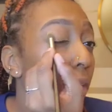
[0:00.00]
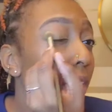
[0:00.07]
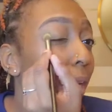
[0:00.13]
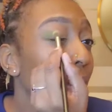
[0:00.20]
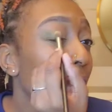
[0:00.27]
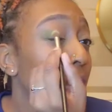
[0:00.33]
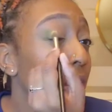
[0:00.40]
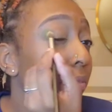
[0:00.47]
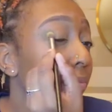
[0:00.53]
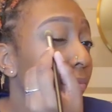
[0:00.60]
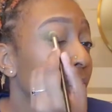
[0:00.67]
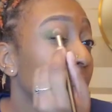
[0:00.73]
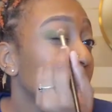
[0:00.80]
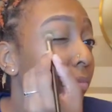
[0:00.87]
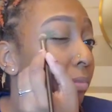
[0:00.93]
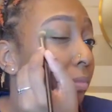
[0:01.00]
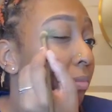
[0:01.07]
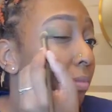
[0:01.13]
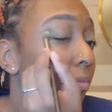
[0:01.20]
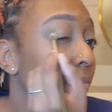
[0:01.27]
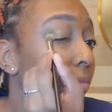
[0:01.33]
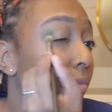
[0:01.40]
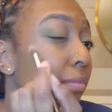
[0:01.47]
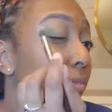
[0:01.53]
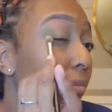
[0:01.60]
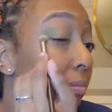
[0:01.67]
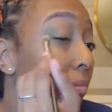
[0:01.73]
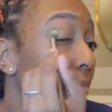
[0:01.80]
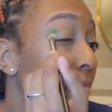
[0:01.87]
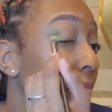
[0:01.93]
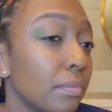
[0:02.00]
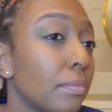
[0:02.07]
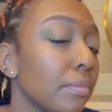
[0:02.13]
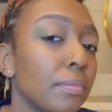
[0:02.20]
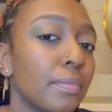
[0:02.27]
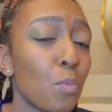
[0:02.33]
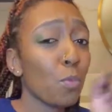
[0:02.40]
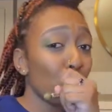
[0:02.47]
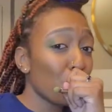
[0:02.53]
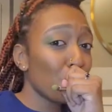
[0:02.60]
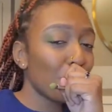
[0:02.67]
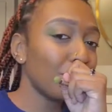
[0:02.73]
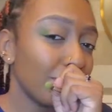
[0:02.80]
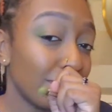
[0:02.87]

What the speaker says: like, yeah, you can ride in the car with me to the